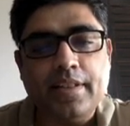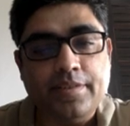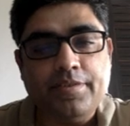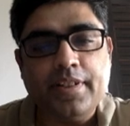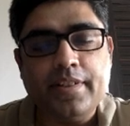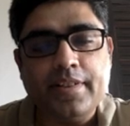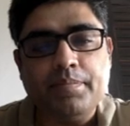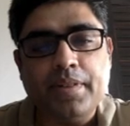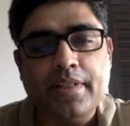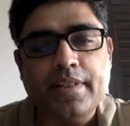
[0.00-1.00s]
the figures are
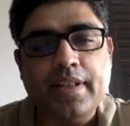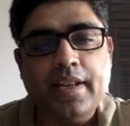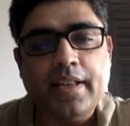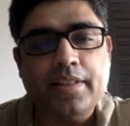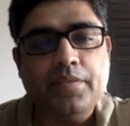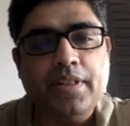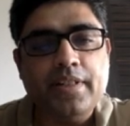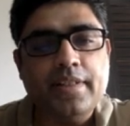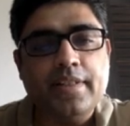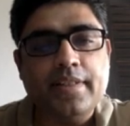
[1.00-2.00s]
placed, and the
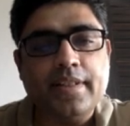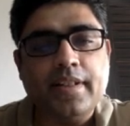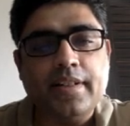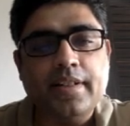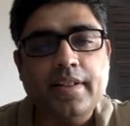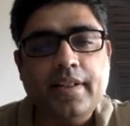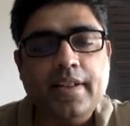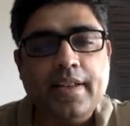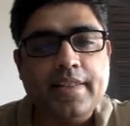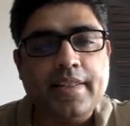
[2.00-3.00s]
weightages are
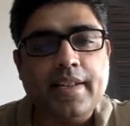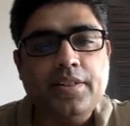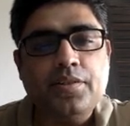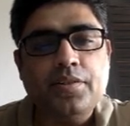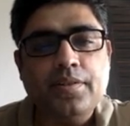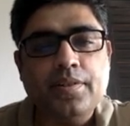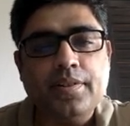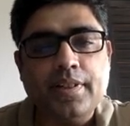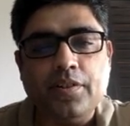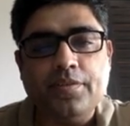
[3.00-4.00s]
assigned
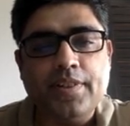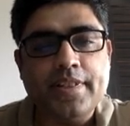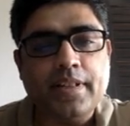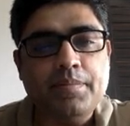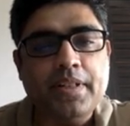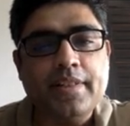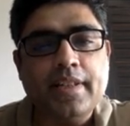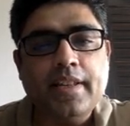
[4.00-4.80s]
of the subheads,